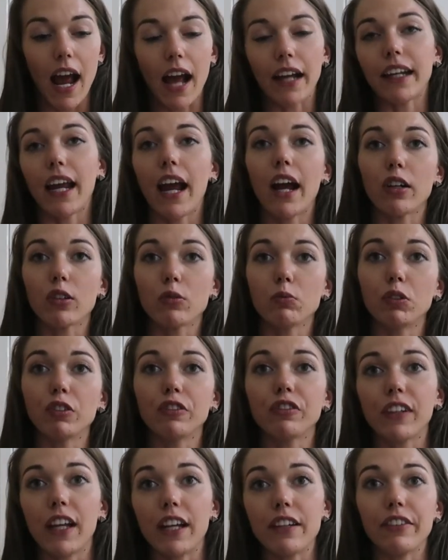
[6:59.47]
a caramel
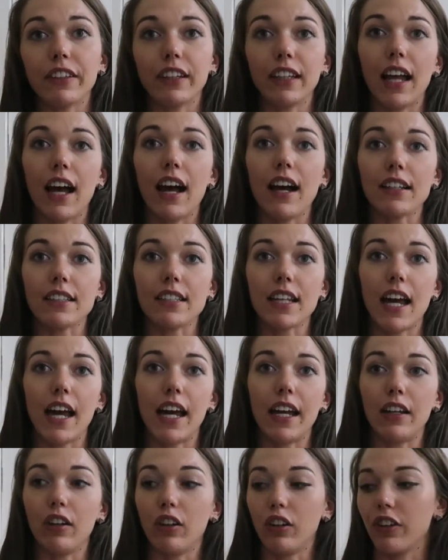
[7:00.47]
flavored
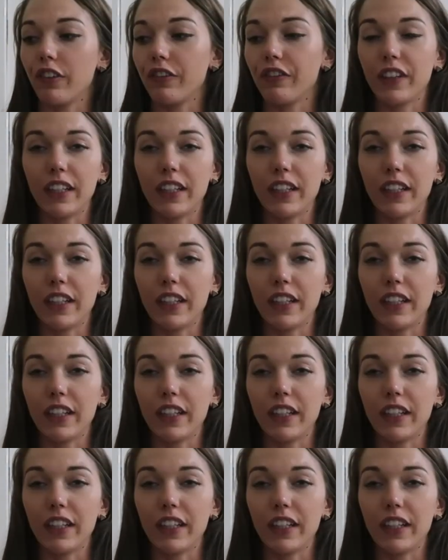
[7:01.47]
latte or a